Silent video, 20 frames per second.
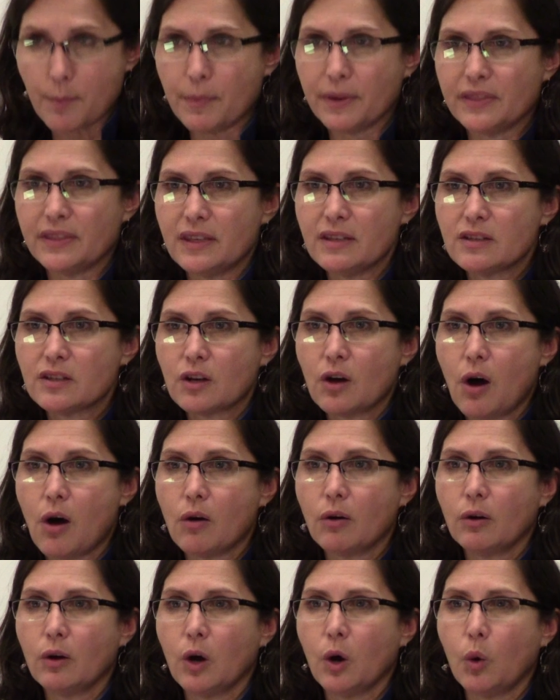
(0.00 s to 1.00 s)
but this
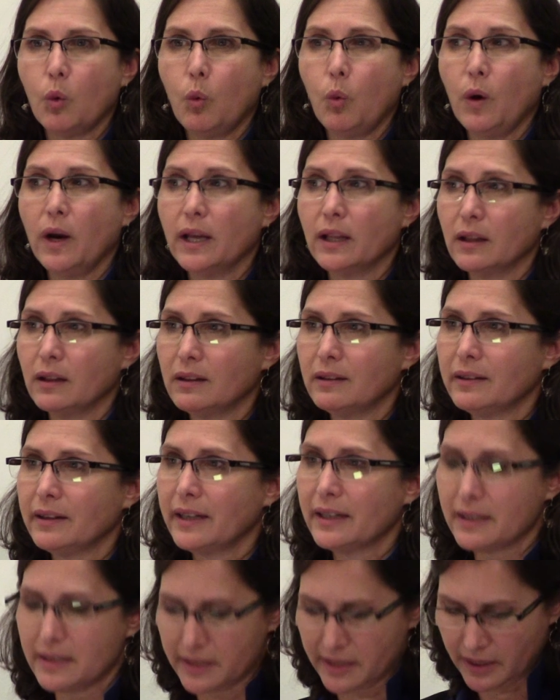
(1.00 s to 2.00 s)
Congo will
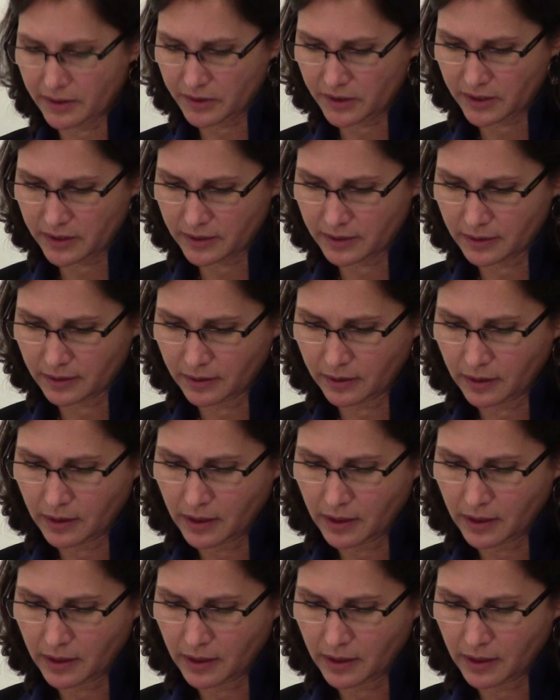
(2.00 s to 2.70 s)
exist.